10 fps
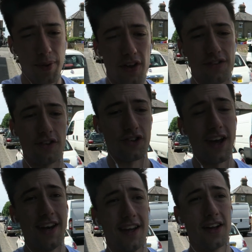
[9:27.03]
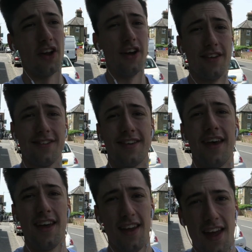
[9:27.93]
personal training clients,
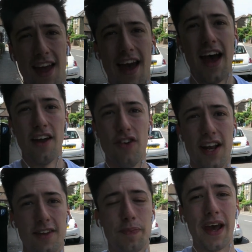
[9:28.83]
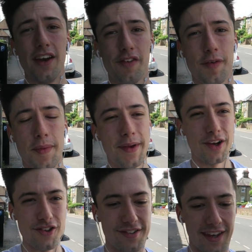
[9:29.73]
and really it's paying off for me
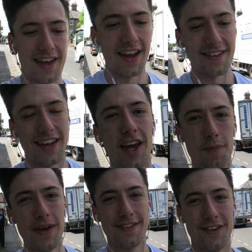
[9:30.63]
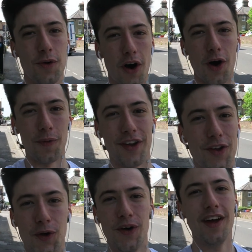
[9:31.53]
because it's allowing me to do what I want to
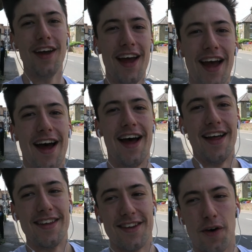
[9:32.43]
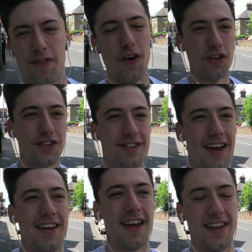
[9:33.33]
do. So I thought I'd just
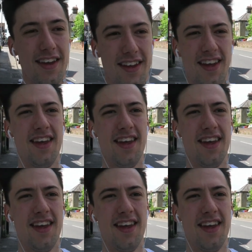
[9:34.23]
say that, yeah.